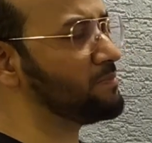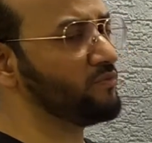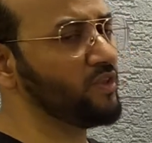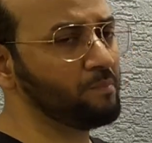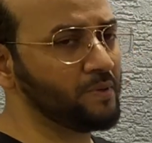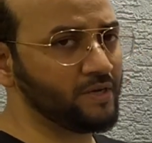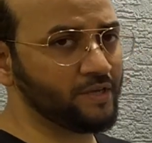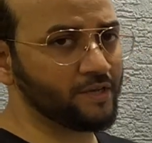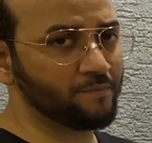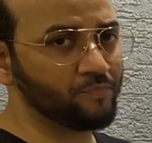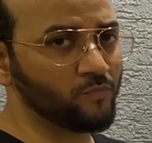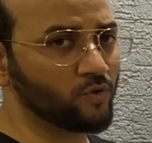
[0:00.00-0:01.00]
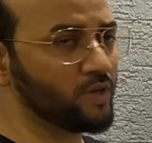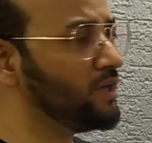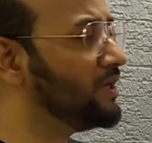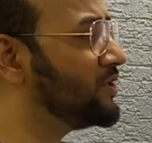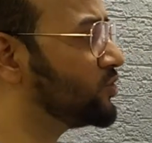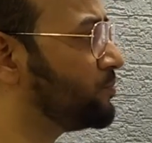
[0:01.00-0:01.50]
help of the PDA. Okay.
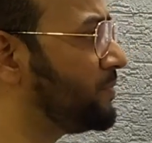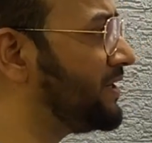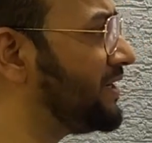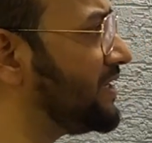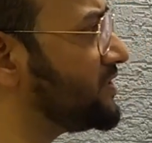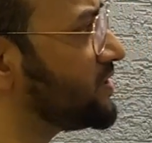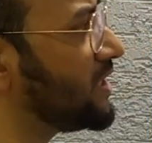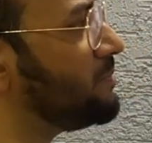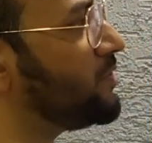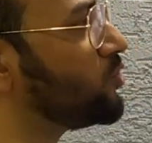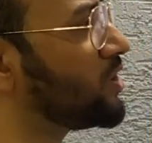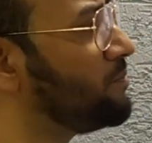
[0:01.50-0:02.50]
So PDA is able to